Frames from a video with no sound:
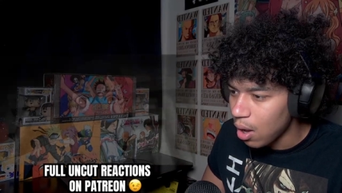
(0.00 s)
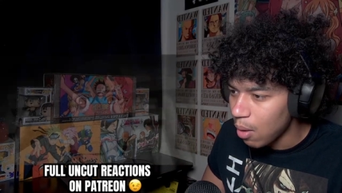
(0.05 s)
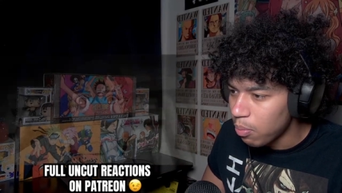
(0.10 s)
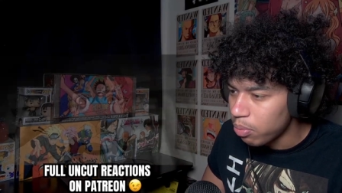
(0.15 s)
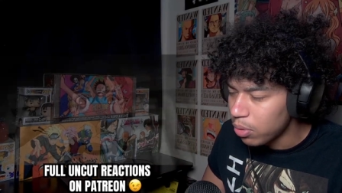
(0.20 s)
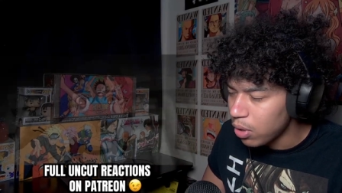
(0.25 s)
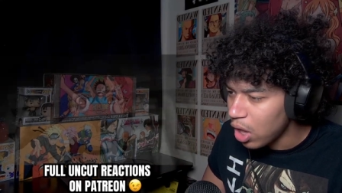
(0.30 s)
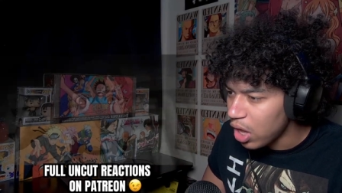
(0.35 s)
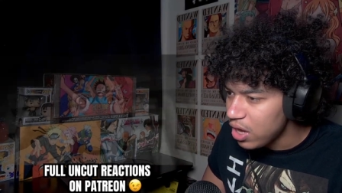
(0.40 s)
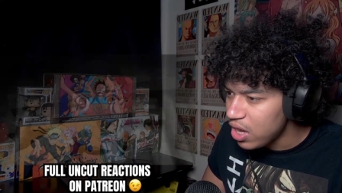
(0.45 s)

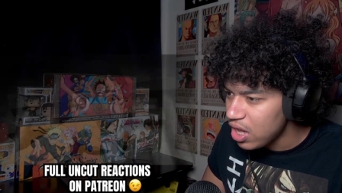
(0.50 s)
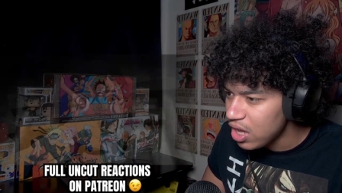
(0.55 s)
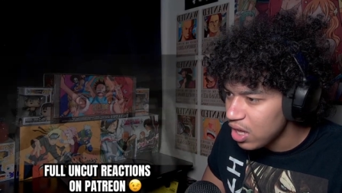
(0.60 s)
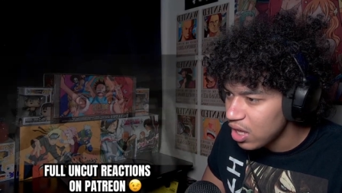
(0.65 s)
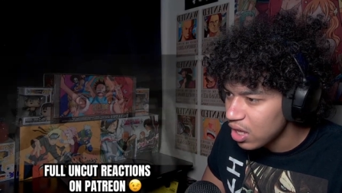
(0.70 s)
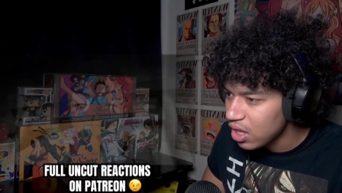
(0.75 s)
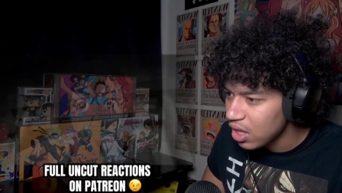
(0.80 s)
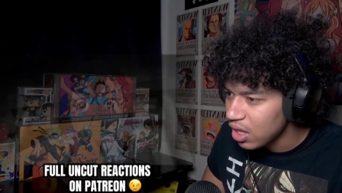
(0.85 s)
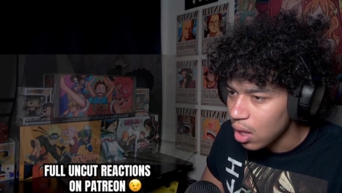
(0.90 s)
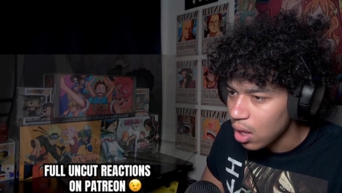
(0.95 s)
Blood?
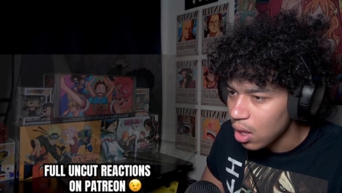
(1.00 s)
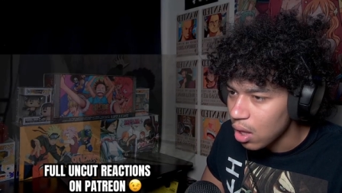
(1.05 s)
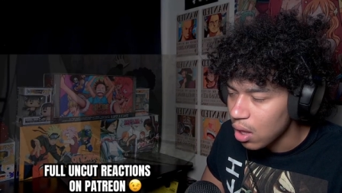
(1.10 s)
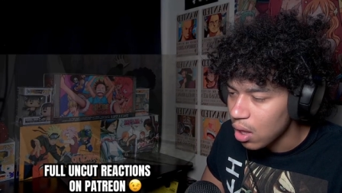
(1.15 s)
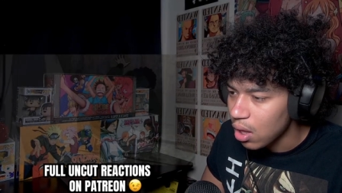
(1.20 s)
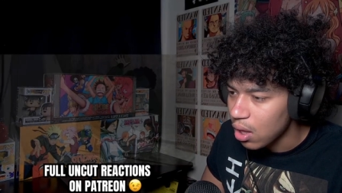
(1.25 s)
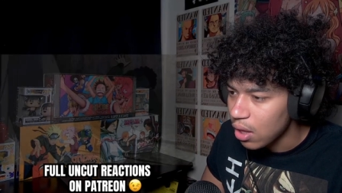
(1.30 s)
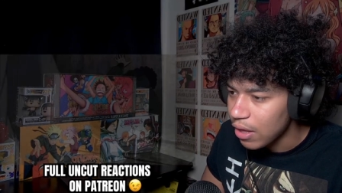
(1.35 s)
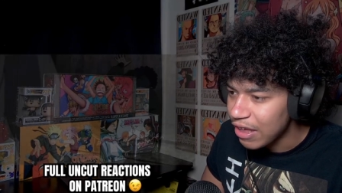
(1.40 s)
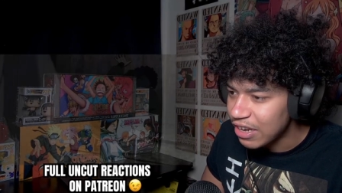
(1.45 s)

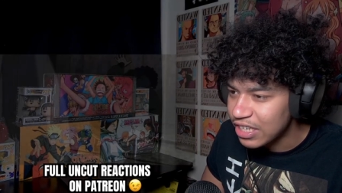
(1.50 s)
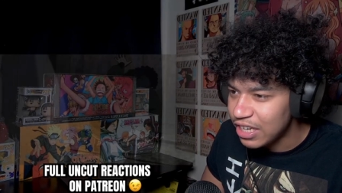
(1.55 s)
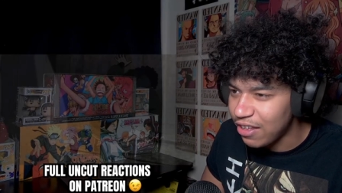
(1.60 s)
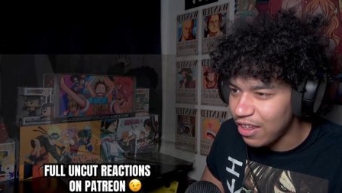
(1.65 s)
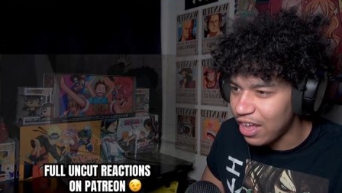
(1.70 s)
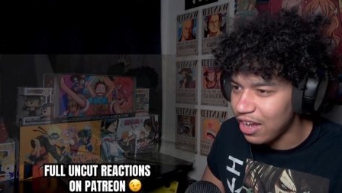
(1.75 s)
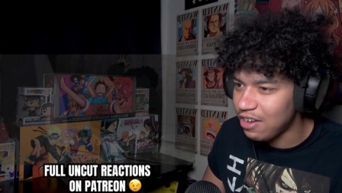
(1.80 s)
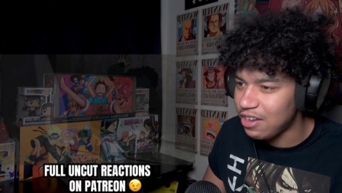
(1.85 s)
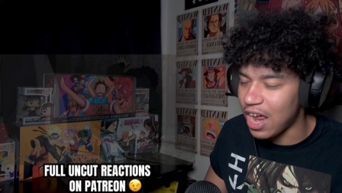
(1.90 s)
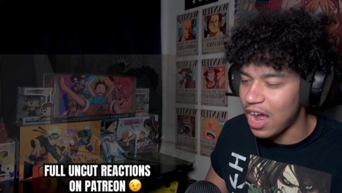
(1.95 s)
Is he
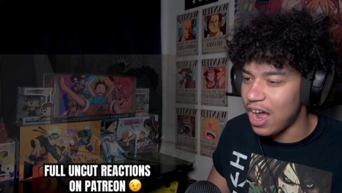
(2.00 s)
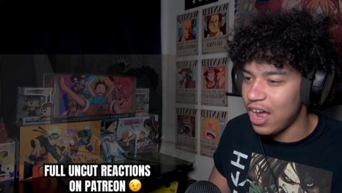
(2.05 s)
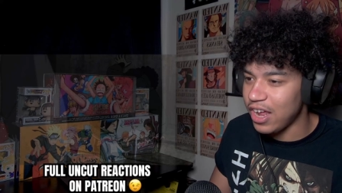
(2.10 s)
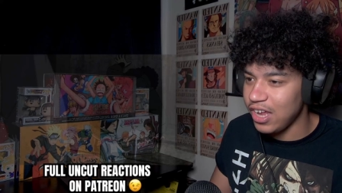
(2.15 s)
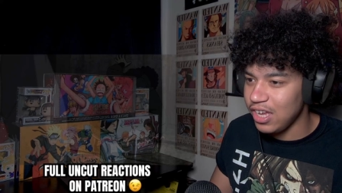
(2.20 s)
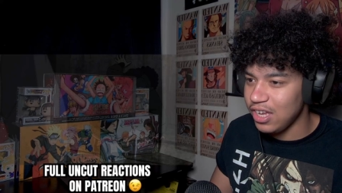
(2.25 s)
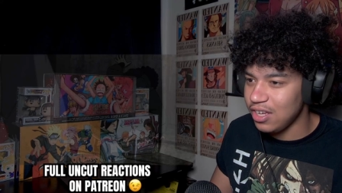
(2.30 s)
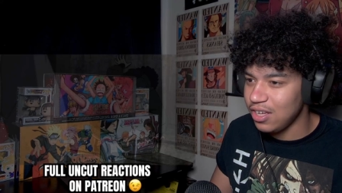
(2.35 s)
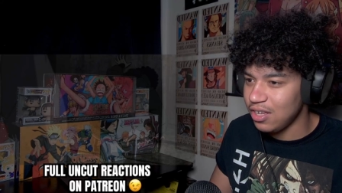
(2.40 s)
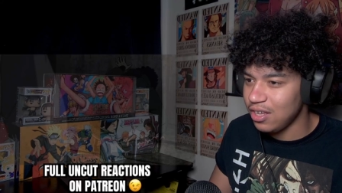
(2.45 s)
like
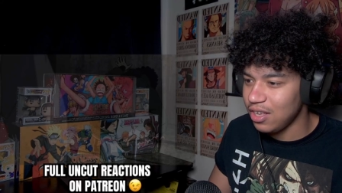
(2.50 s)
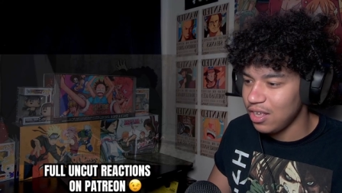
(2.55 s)
dying?